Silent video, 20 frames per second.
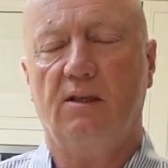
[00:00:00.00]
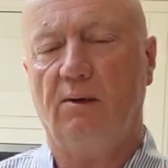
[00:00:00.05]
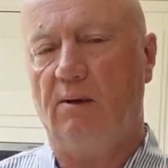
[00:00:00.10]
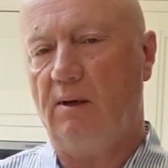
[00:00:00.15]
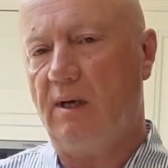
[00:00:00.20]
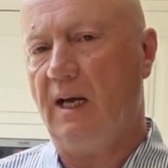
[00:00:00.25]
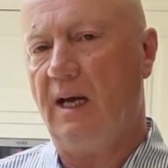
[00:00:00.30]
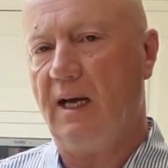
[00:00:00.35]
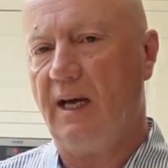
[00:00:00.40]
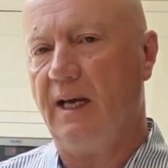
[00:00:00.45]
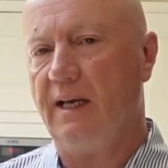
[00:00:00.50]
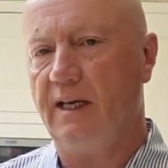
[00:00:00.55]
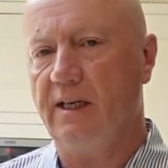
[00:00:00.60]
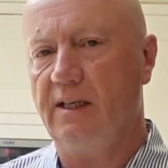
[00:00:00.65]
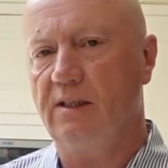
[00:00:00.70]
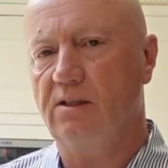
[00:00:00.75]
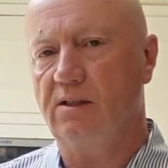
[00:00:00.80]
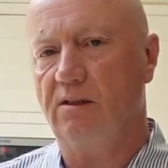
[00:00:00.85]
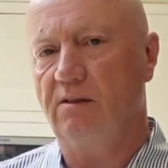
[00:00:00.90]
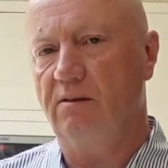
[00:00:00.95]
so it
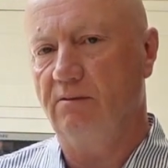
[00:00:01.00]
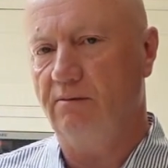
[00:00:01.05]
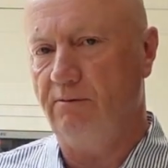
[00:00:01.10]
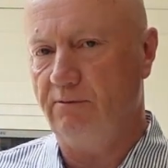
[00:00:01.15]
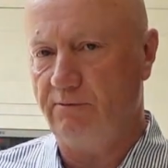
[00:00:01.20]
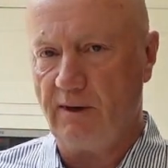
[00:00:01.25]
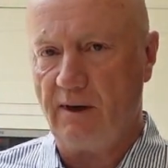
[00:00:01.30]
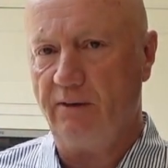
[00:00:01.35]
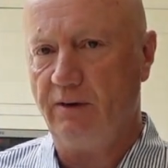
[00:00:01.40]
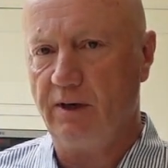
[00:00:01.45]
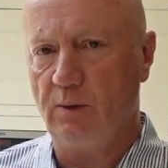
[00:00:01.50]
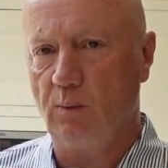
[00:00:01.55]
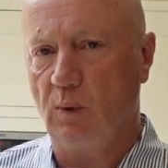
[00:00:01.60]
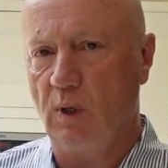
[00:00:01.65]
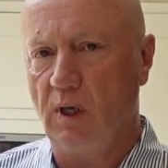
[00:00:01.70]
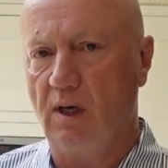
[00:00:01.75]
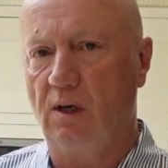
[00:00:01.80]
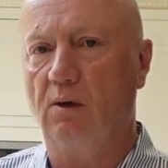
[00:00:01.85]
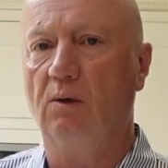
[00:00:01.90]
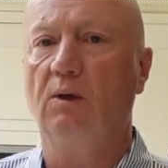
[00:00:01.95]
hangs very
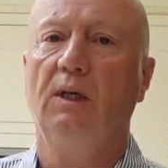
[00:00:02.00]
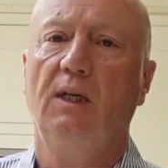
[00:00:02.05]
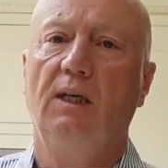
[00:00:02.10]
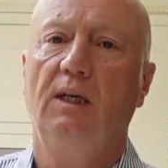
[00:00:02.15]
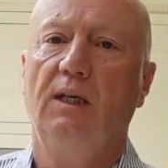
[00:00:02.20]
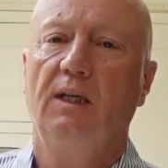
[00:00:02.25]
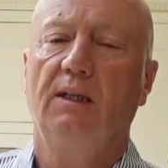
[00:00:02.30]
well.